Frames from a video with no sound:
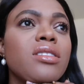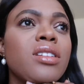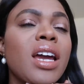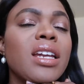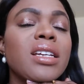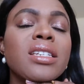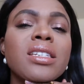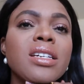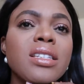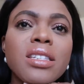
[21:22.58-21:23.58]
an
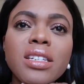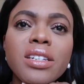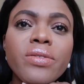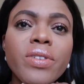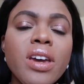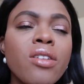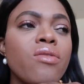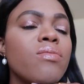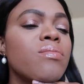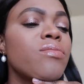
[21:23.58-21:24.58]
extensive
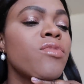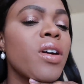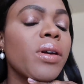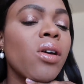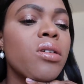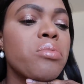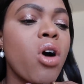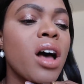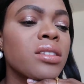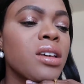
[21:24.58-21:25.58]
and very hard
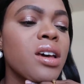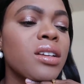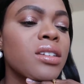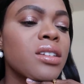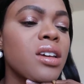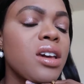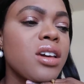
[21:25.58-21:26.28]
process.